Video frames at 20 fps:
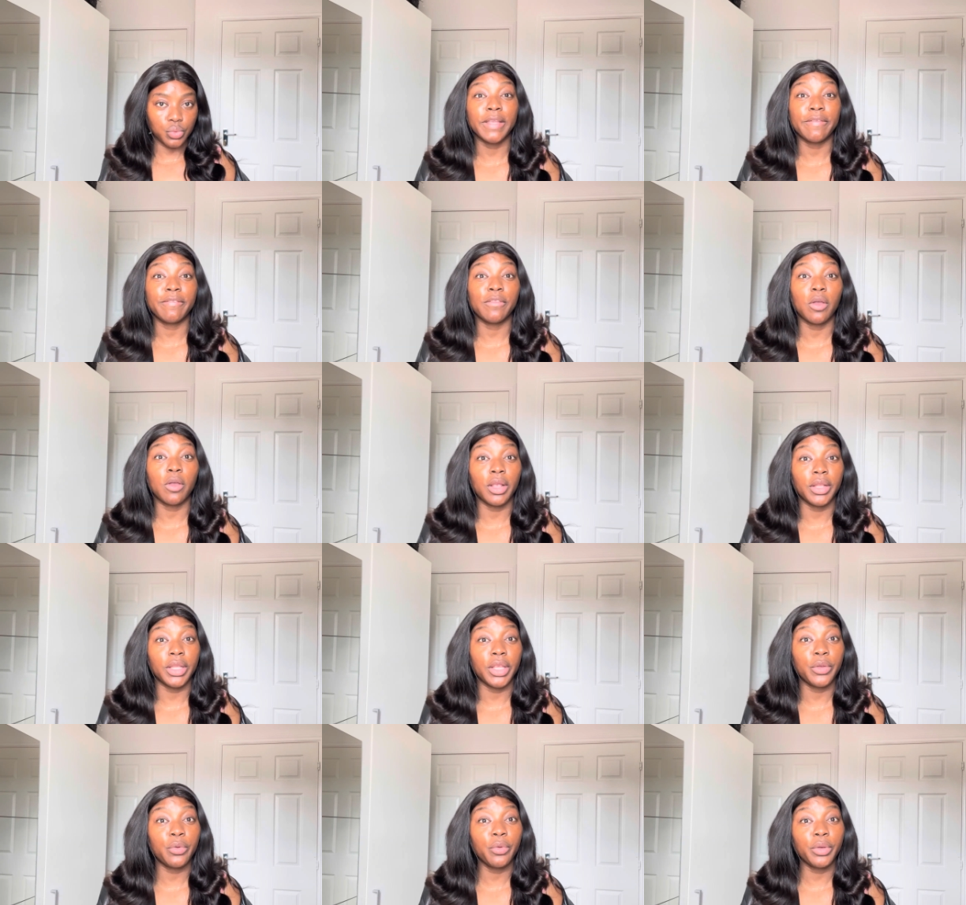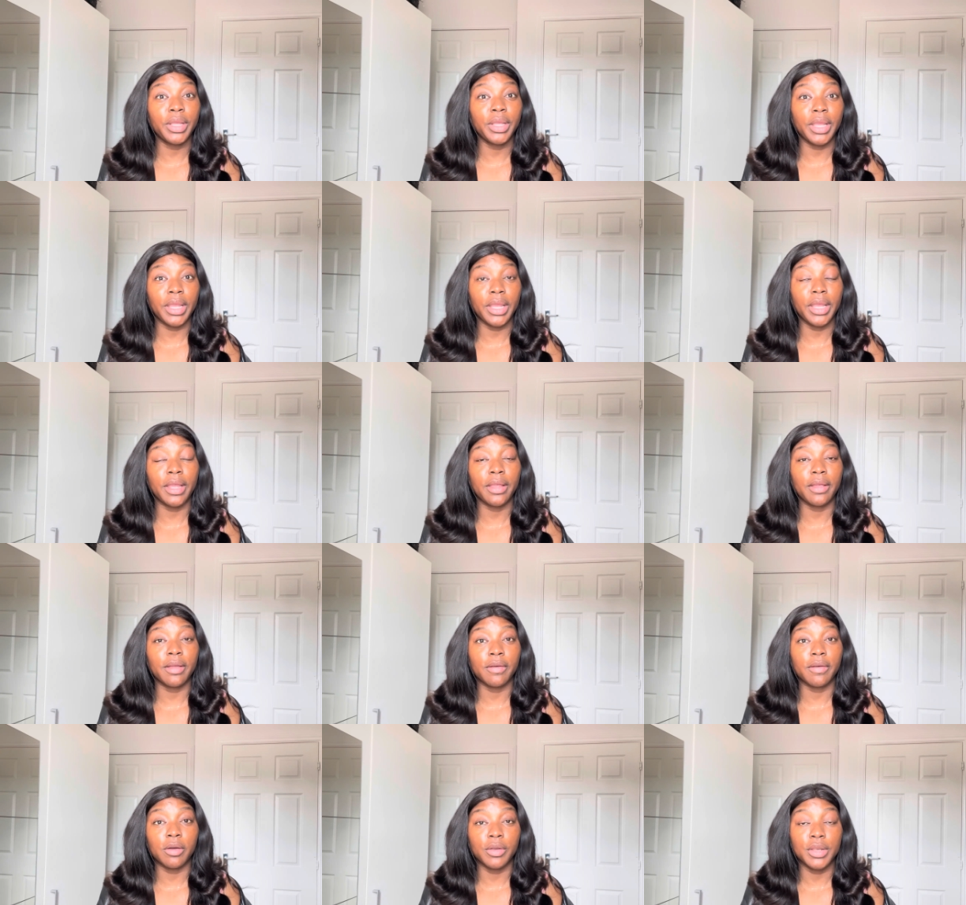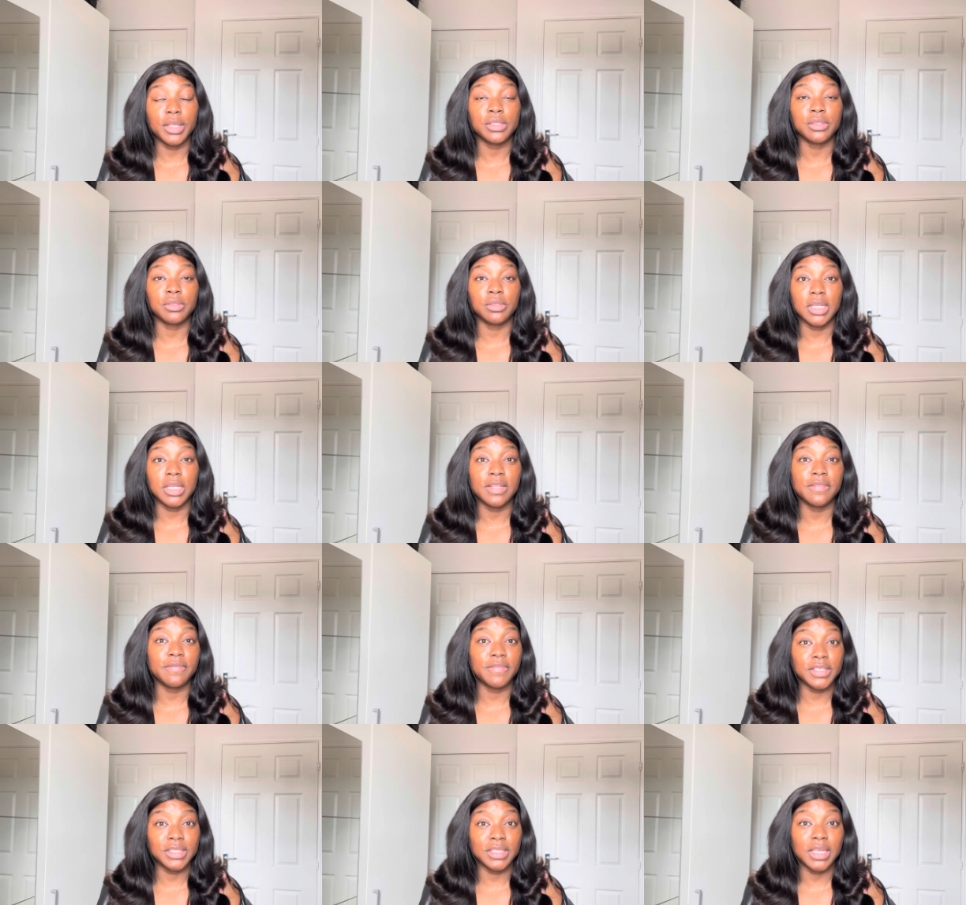If you're in the UK or the
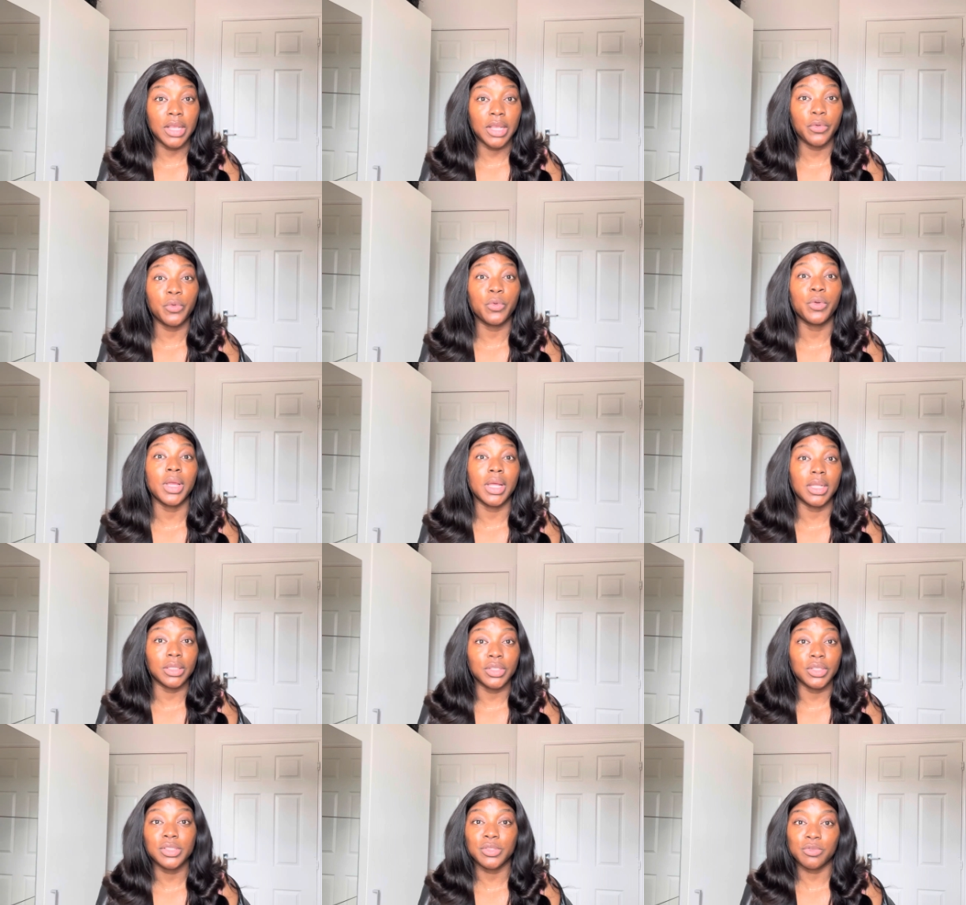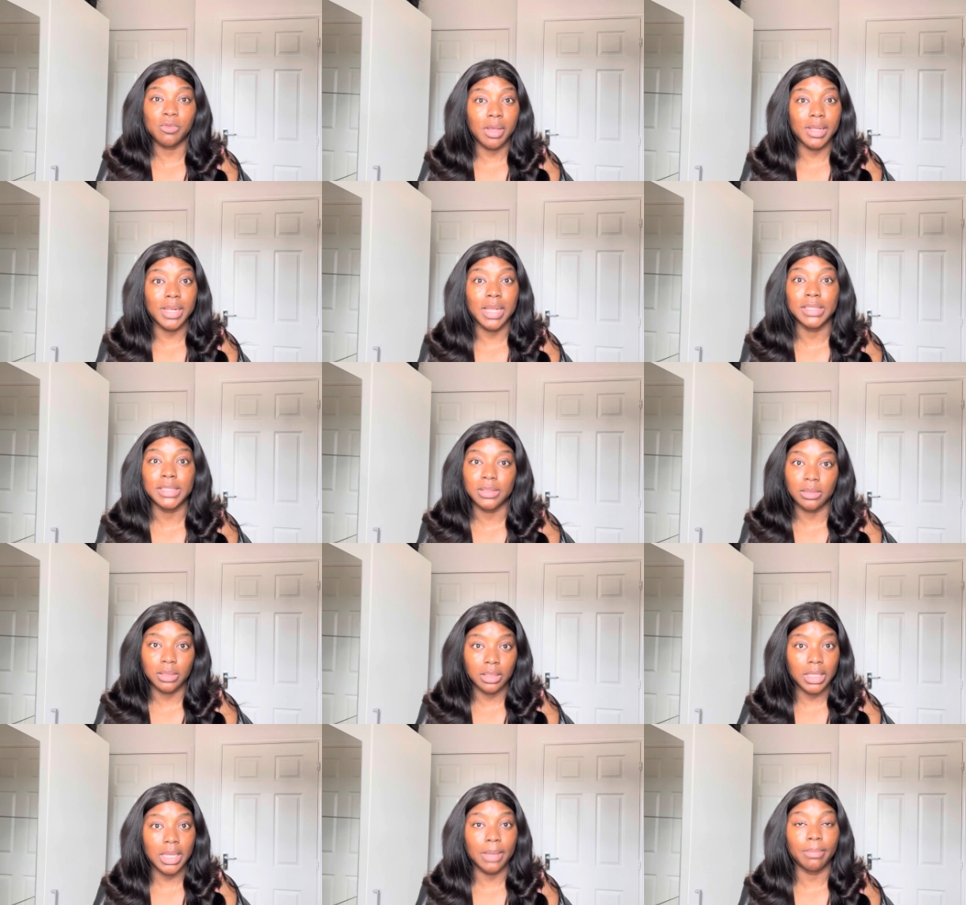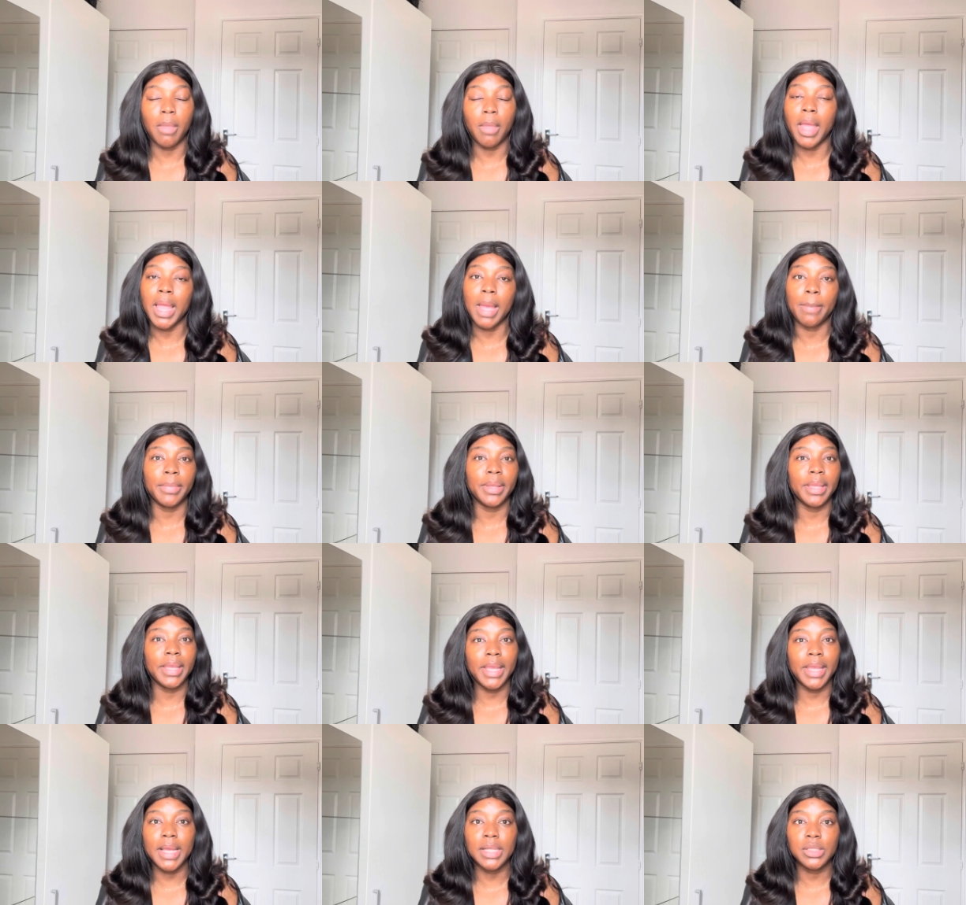student visa, you can just go ahead and tell them, I am
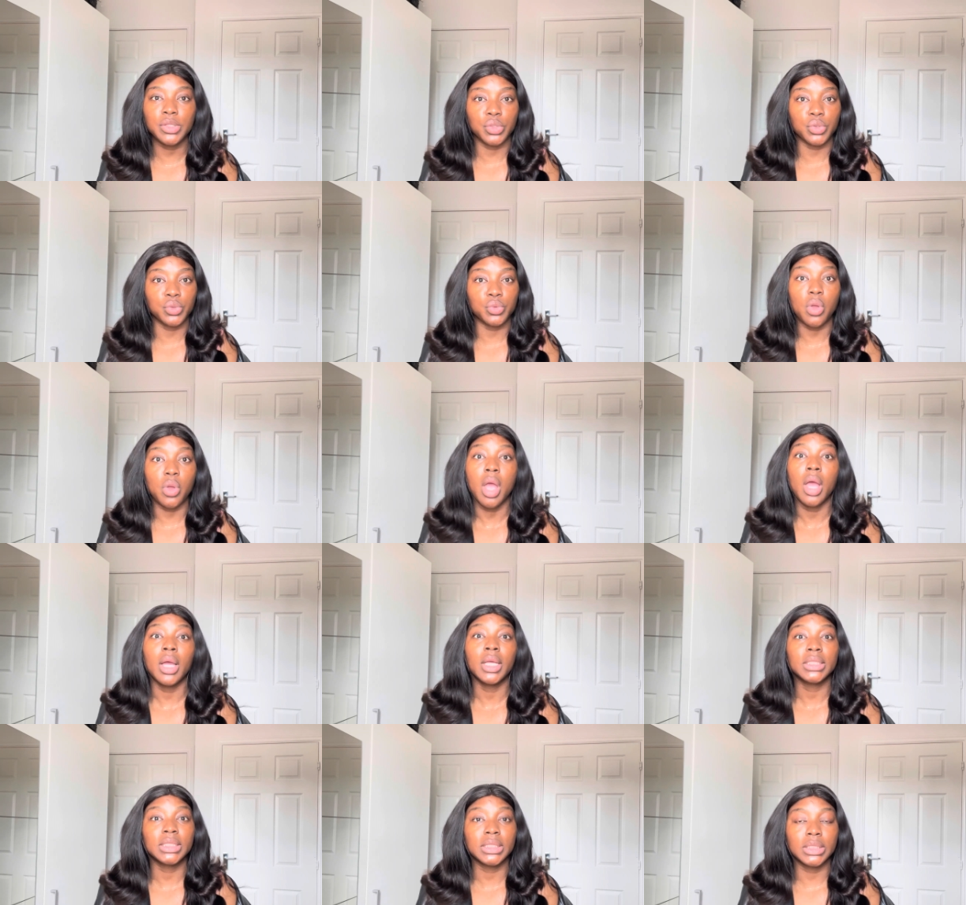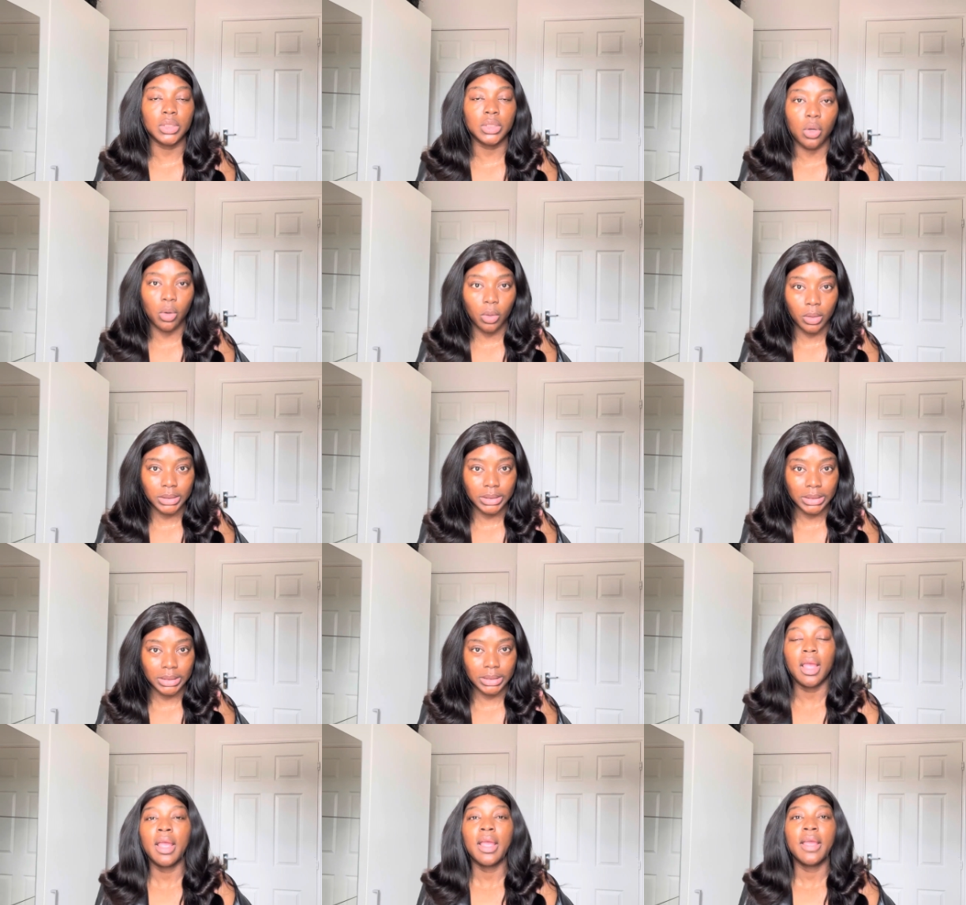here to study.